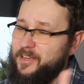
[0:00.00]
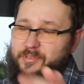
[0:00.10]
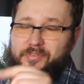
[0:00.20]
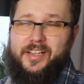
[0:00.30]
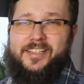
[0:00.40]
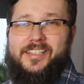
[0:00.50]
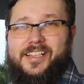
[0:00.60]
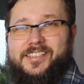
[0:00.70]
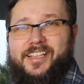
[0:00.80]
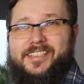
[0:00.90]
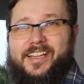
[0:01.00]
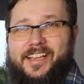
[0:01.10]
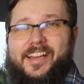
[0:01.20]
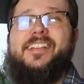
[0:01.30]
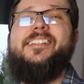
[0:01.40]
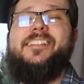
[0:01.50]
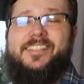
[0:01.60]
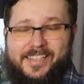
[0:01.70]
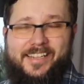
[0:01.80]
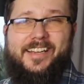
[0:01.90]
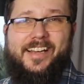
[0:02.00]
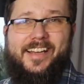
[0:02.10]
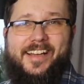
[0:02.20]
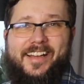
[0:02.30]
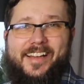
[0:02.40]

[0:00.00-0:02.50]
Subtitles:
Have a fantastic day. Take care.